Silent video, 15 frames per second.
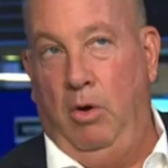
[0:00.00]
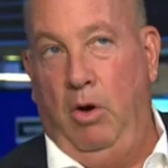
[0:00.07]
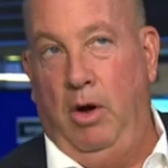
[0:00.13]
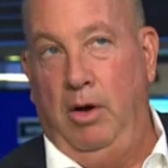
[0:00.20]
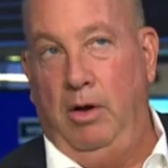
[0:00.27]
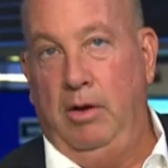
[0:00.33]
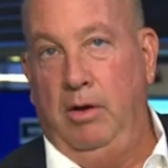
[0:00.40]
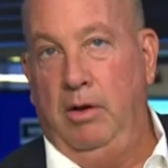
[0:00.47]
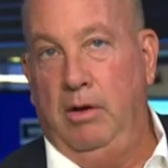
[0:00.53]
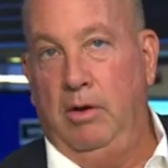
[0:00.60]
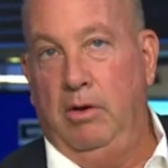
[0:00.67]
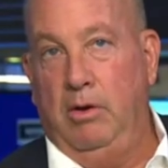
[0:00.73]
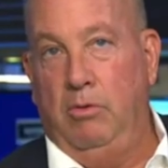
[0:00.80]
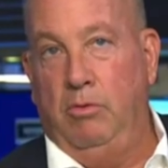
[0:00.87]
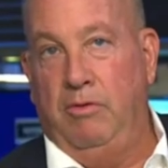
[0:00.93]
long
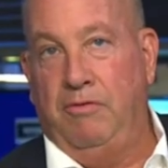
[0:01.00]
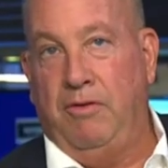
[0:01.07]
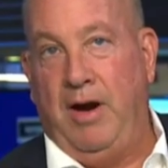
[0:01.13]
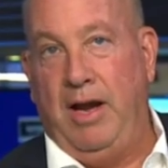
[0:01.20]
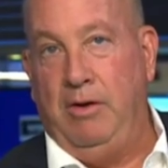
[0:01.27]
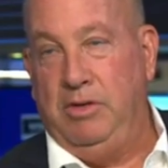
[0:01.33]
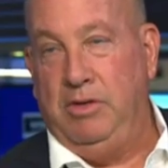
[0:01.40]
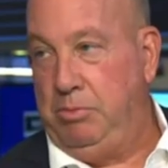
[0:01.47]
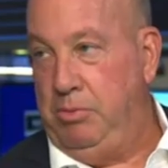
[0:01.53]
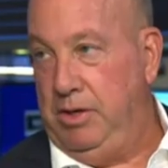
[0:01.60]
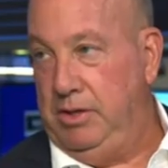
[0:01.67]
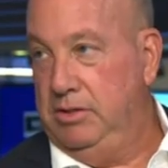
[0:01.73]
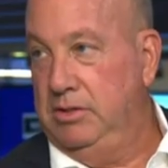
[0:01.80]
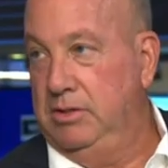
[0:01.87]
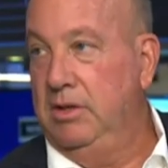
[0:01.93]
refinery
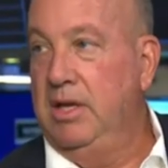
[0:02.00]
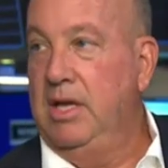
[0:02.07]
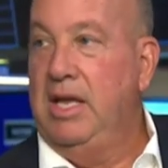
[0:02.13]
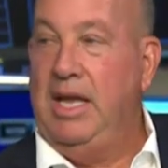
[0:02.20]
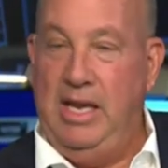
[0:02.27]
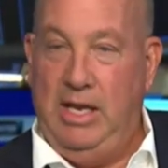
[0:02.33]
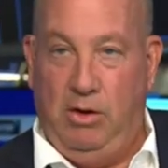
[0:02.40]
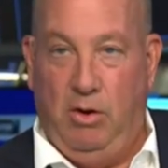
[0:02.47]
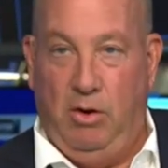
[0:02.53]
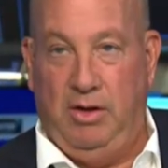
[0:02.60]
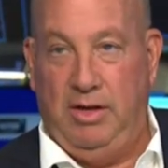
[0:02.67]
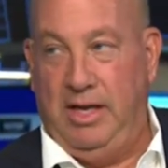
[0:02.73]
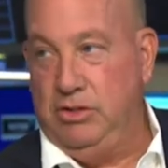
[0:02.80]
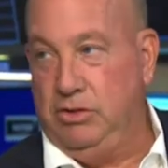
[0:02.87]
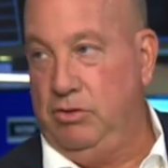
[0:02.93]
spreads, heating oil
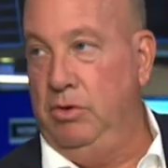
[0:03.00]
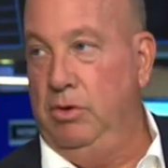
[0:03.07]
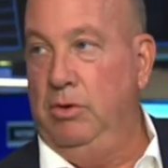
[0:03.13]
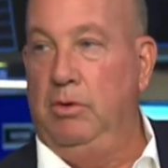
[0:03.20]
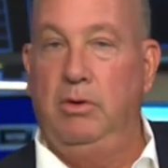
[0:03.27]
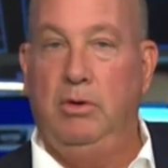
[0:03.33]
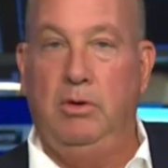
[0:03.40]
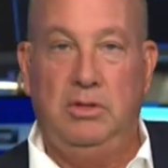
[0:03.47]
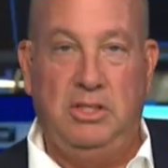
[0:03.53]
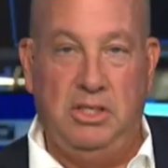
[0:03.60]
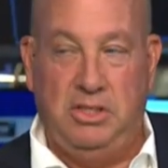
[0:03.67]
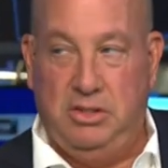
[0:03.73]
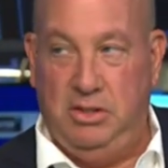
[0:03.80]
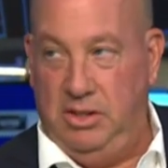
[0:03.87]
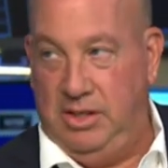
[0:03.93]
against crude,
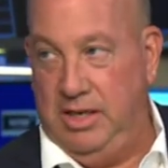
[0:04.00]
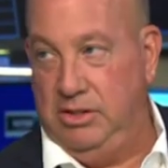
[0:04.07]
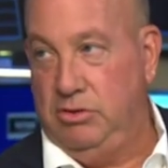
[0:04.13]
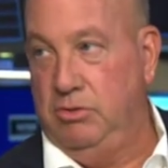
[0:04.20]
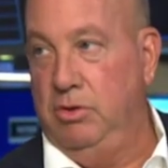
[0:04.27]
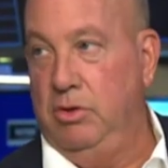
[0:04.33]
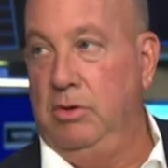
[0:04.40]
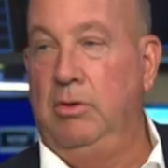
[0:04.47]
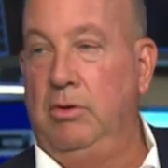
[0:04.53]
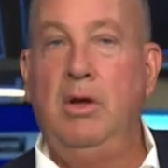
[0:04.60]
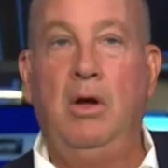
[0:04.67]
distillate against crude,